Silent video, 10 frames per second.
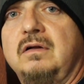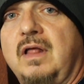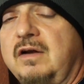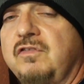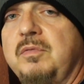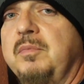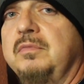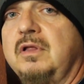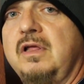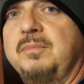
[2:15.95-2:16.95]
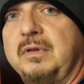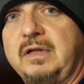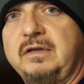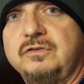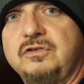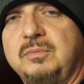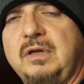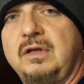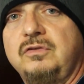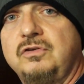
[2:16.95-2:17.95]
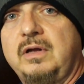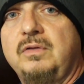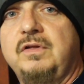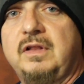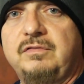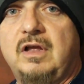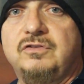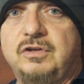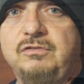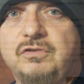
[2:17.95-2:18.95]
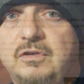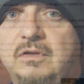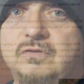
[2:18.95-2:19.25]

a lot of them look like millennials to me, so I don't think they've lost interest in these